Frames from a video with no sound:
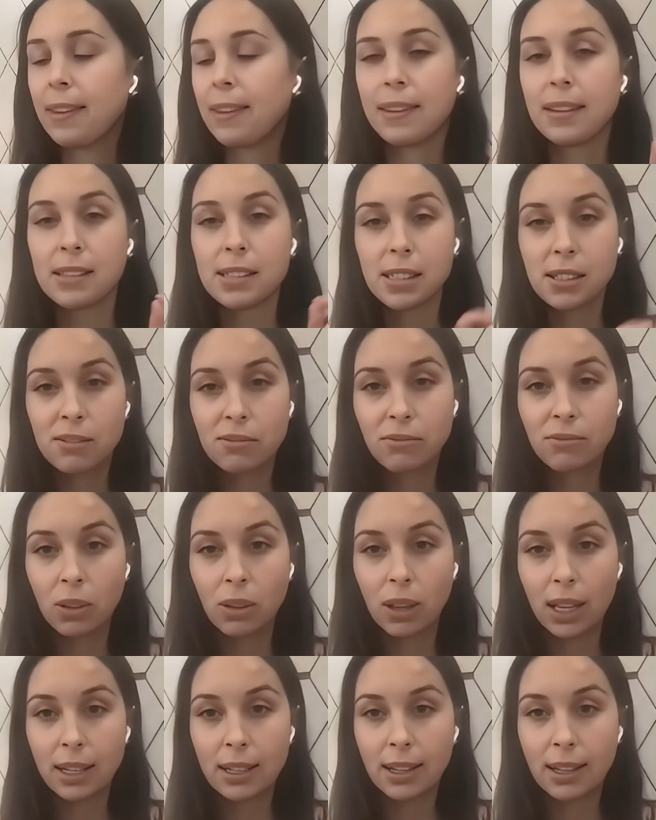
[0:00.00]
This is
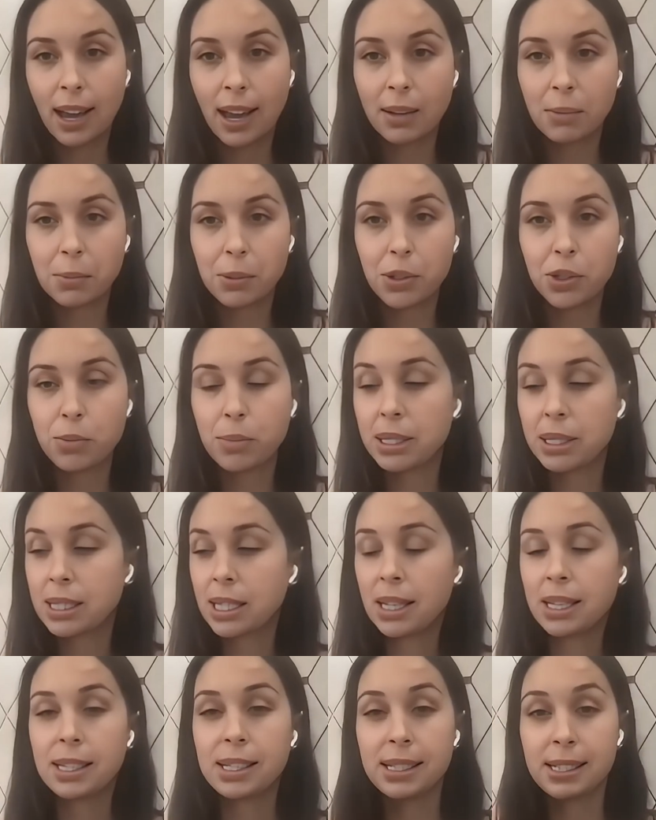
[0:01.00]
full at night, which means
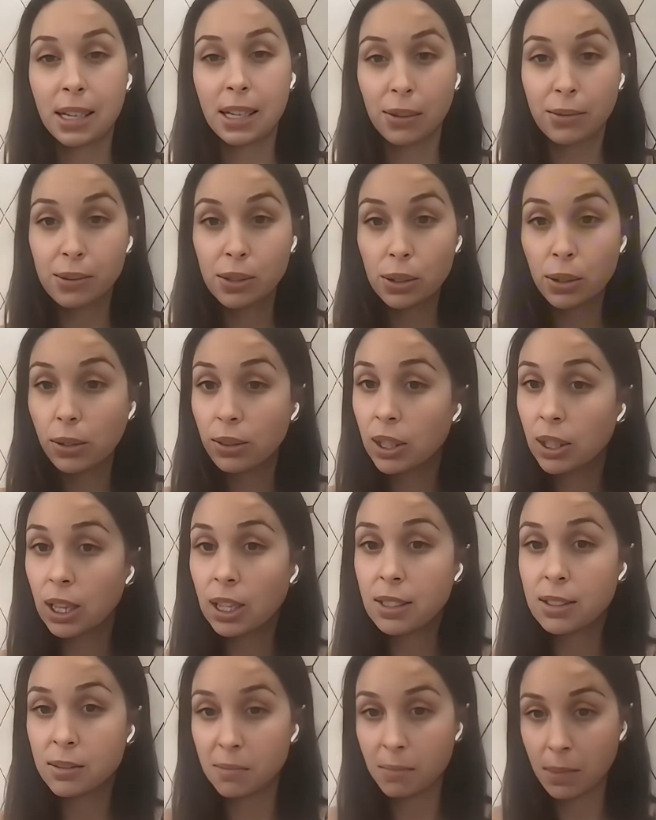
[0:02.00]
self-soothing
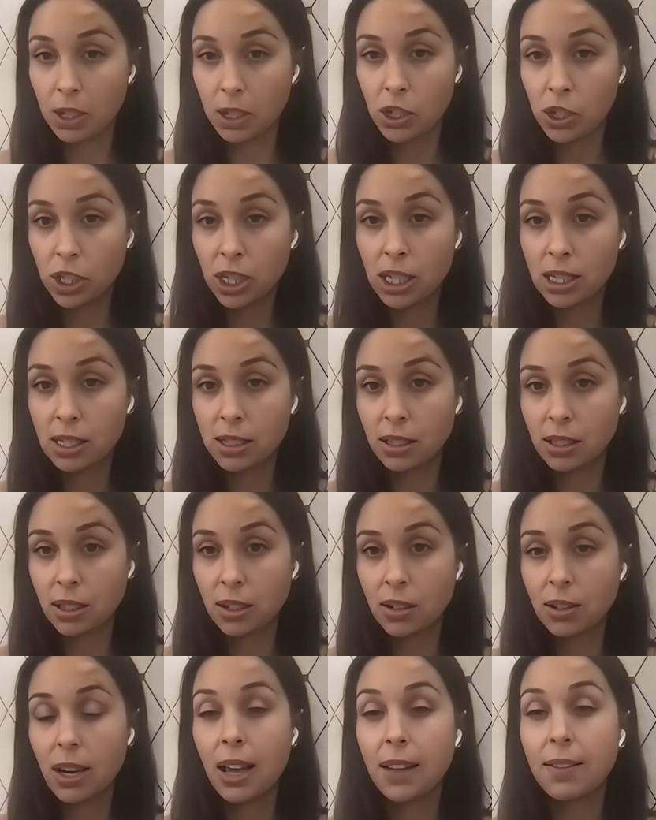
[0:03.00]
is much
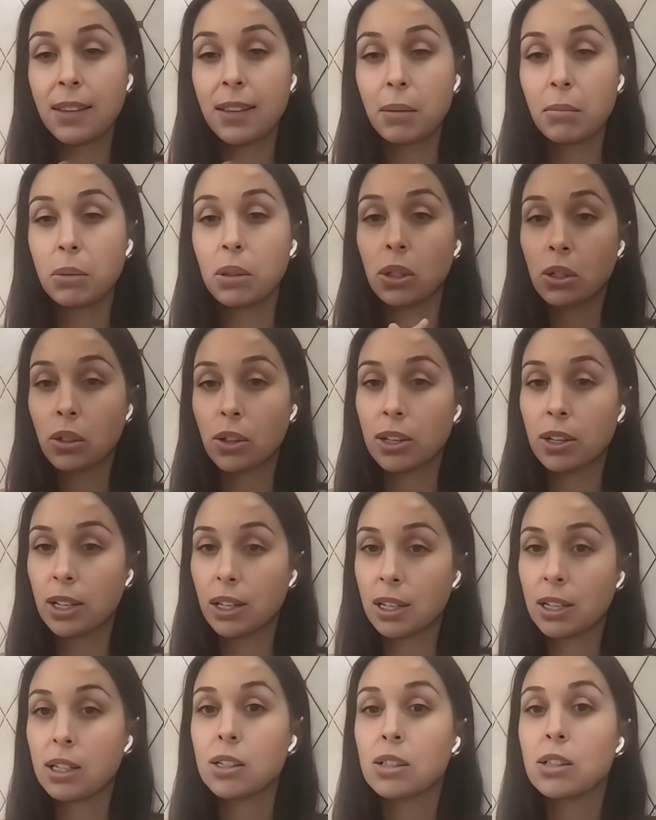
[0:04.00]
easier and them
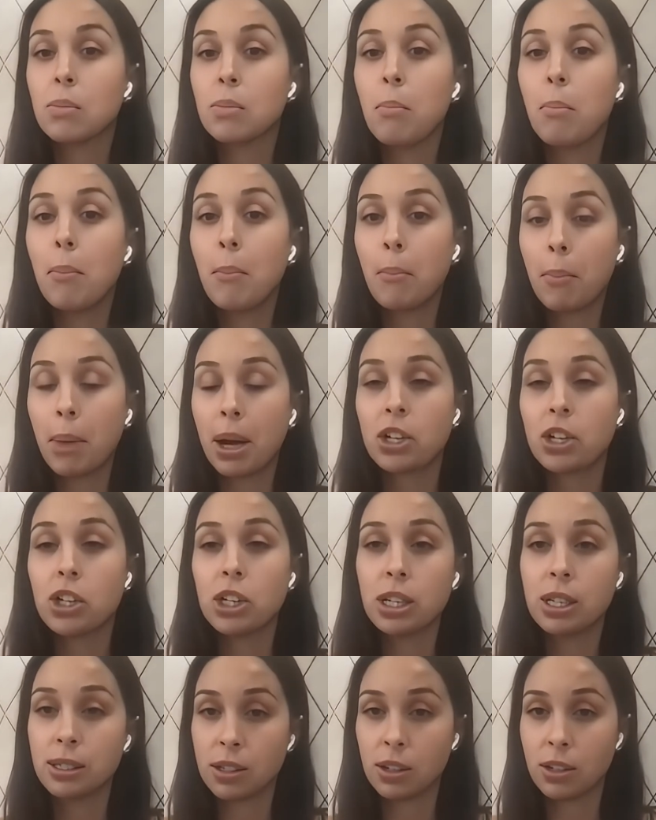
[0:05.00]
learning is much
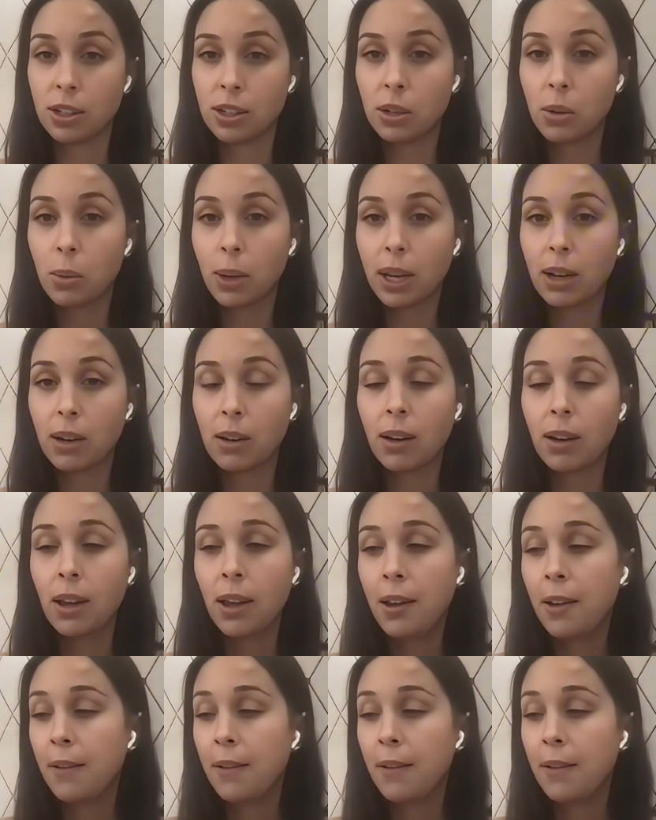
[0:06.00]
easier and quicker.